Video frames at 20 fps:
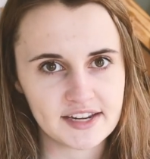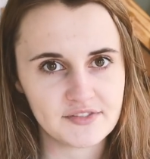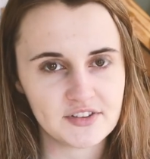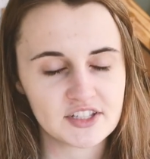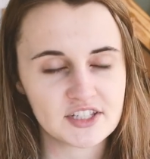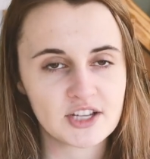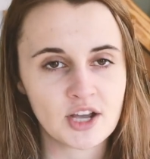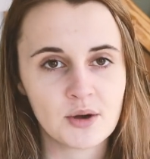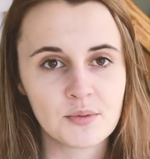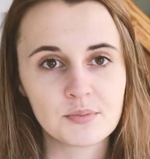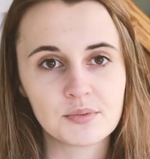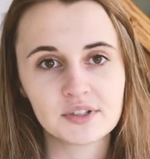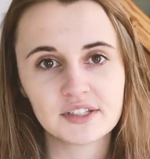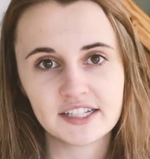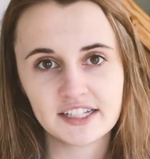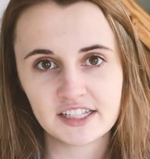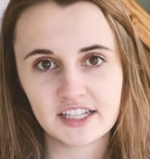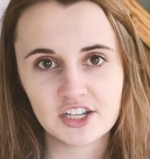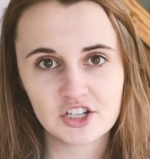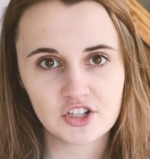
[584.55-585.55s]
If it's
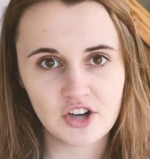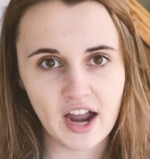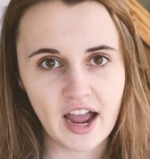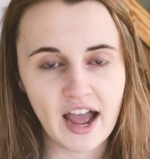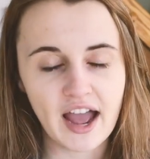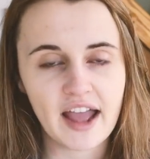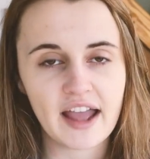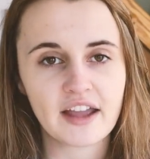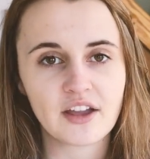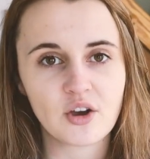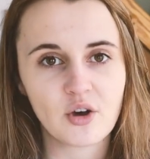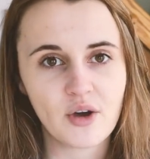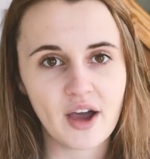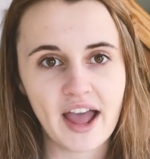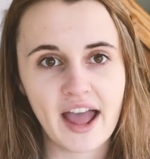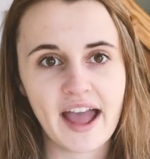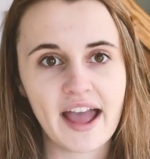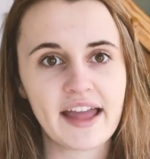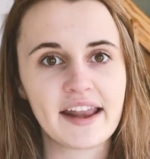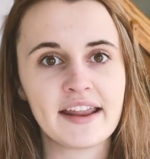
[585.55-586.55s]
completely dry, go
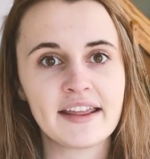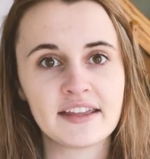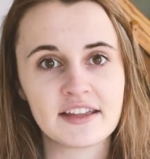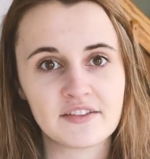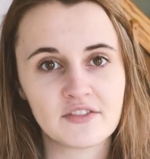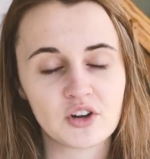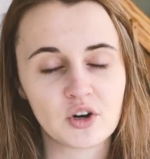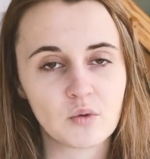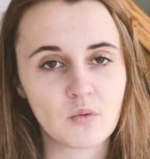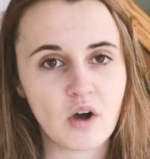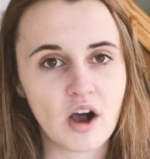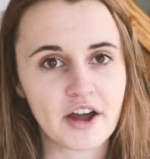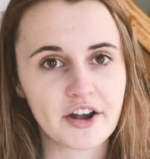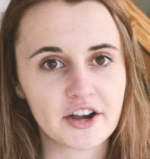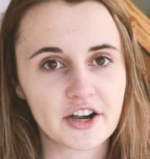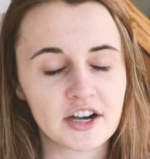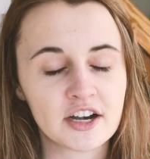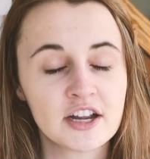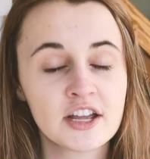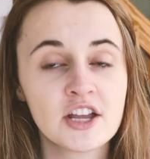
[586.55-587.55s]
ahead and give it a
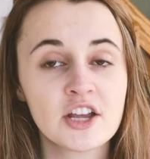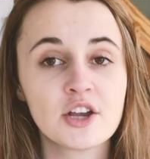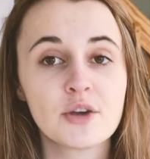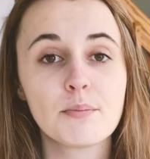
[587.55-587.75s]
water.